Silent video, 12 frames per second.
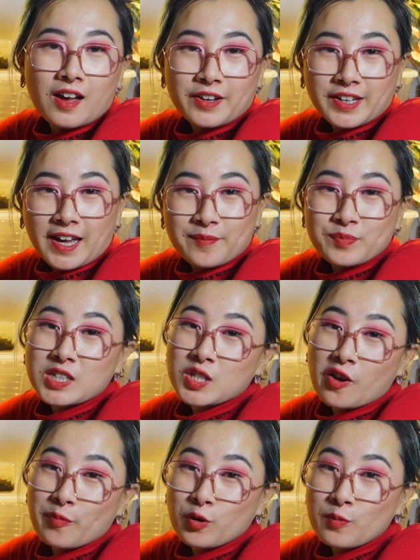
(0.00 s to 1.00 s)
Okay,
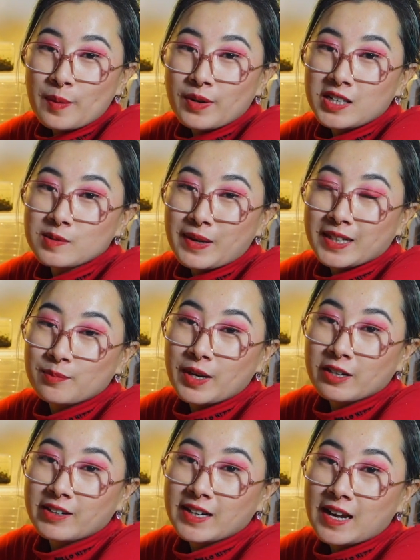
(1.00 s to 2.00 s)
so I've put all my plants back in my
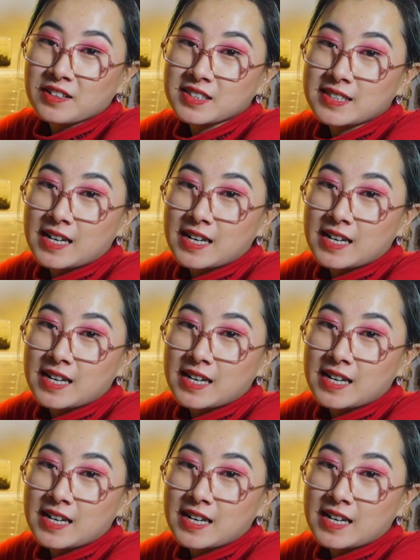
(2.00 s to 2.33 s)
greenhouse